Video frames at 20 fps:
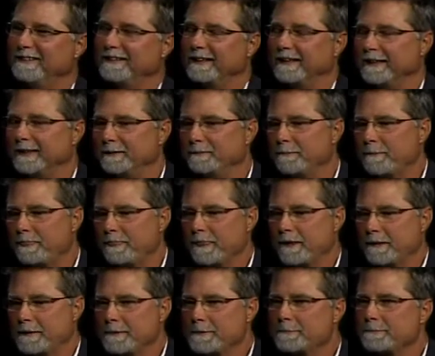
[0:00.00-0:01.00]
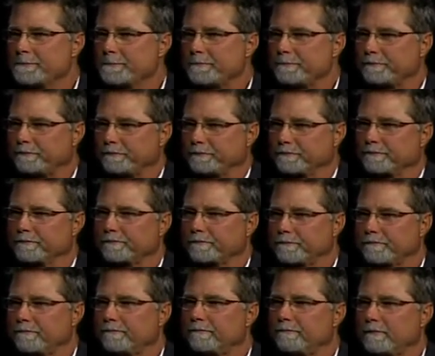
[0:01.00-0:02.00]
Okay, so it's really easier
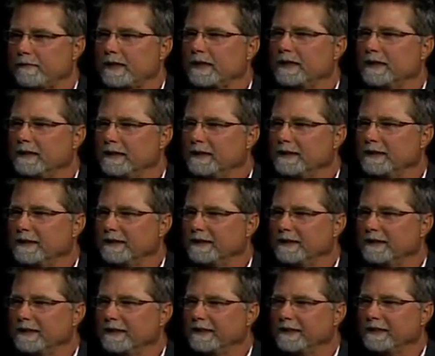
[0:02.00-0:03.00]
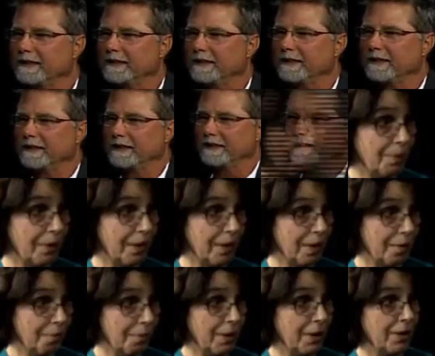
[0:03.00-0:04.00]
sometimes to repair a slab than it would be
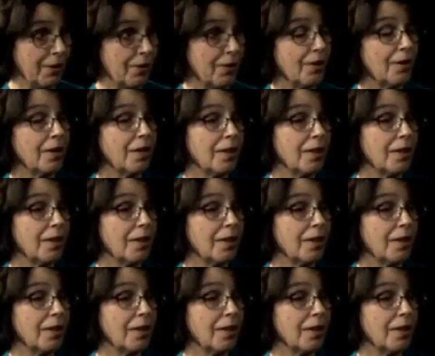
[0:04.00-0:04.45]
a pier?